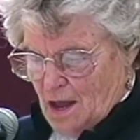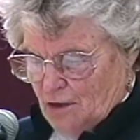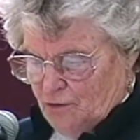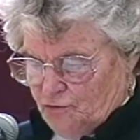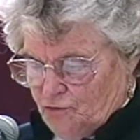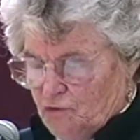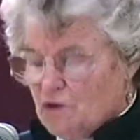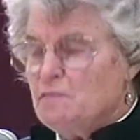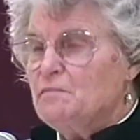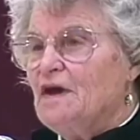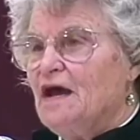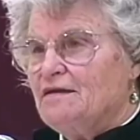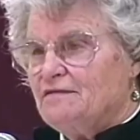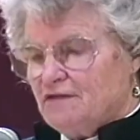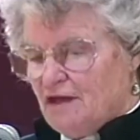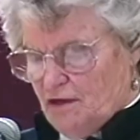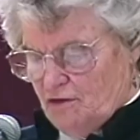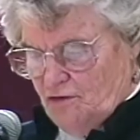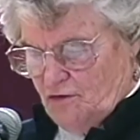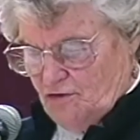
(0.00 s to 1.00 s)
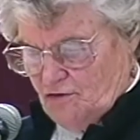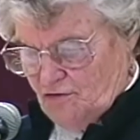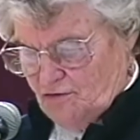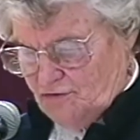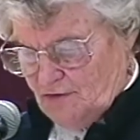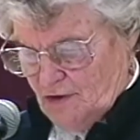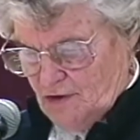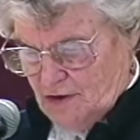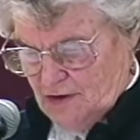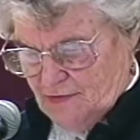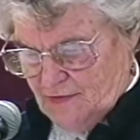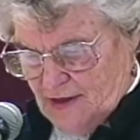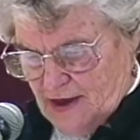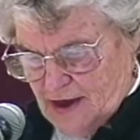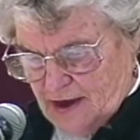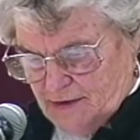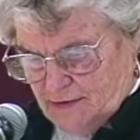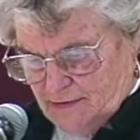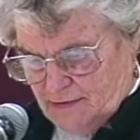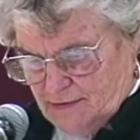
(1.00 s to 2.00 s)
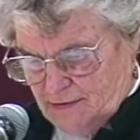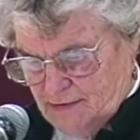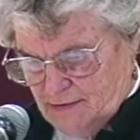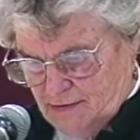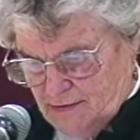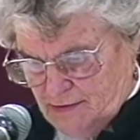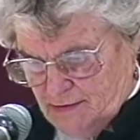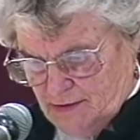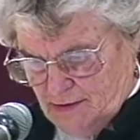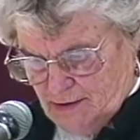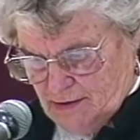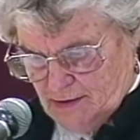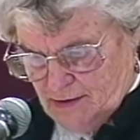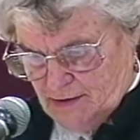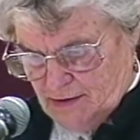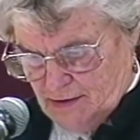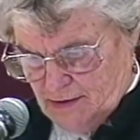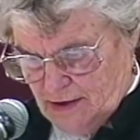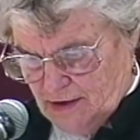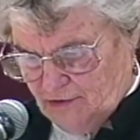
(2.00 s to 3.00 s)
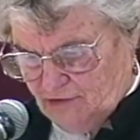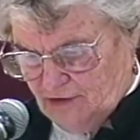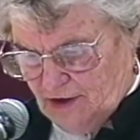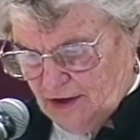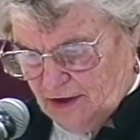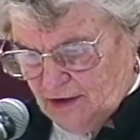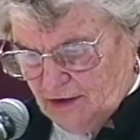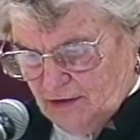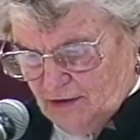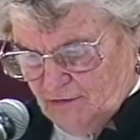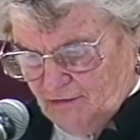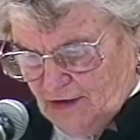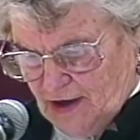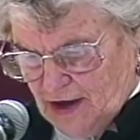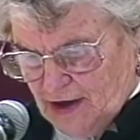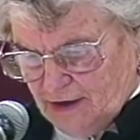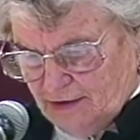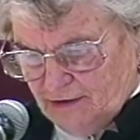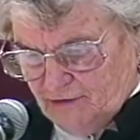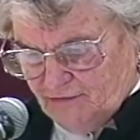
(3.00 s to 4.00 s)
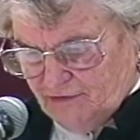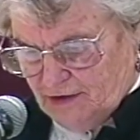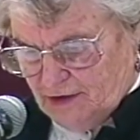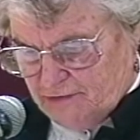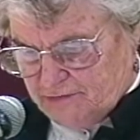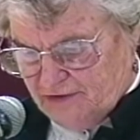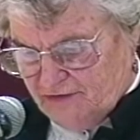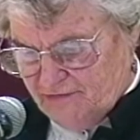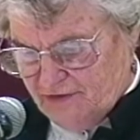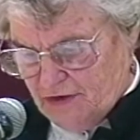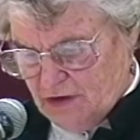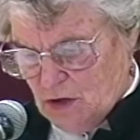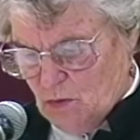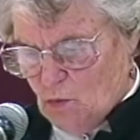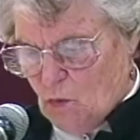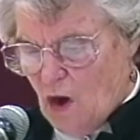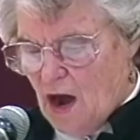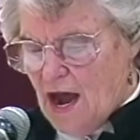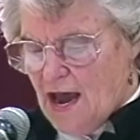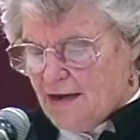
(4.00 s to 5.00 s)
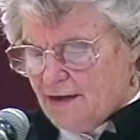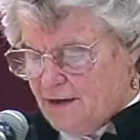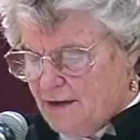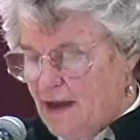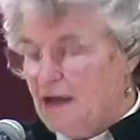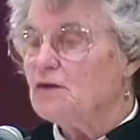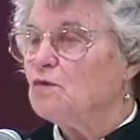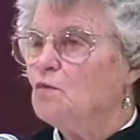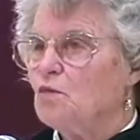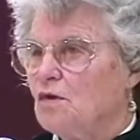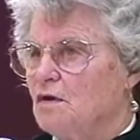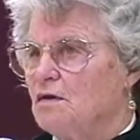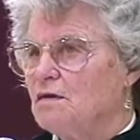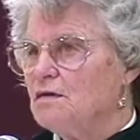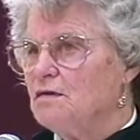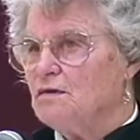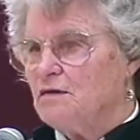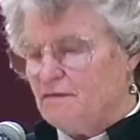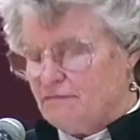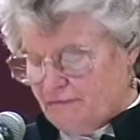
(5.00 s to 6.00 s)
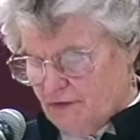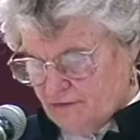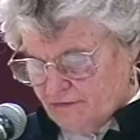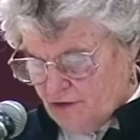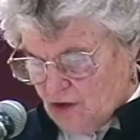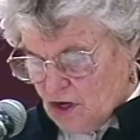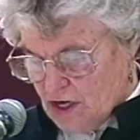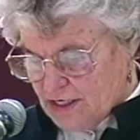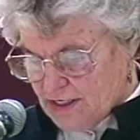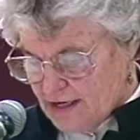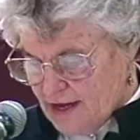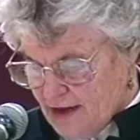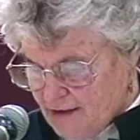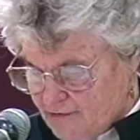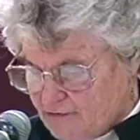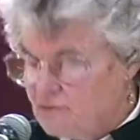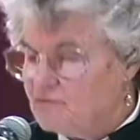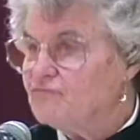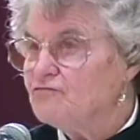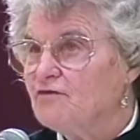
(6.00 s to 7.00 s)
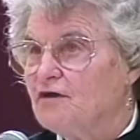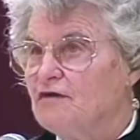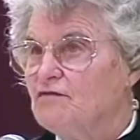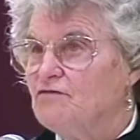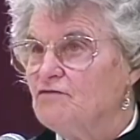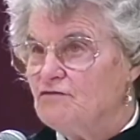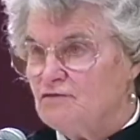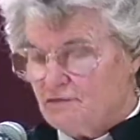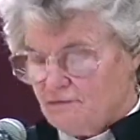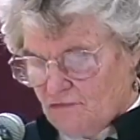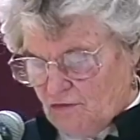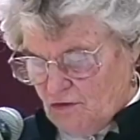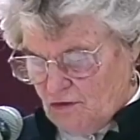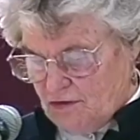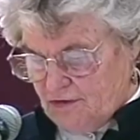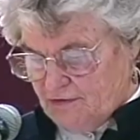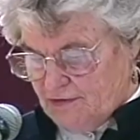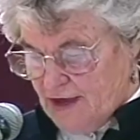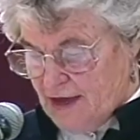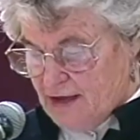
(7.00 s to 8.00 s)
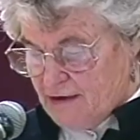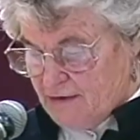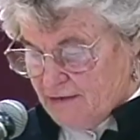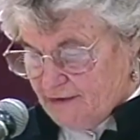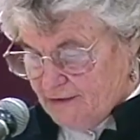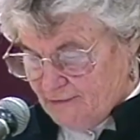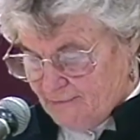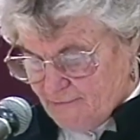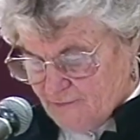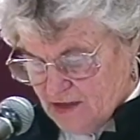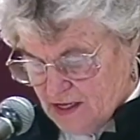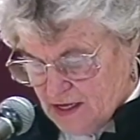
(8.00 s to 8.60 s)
During my 10 years on that executive, I developed a very wide network of contacts and friends across Canada.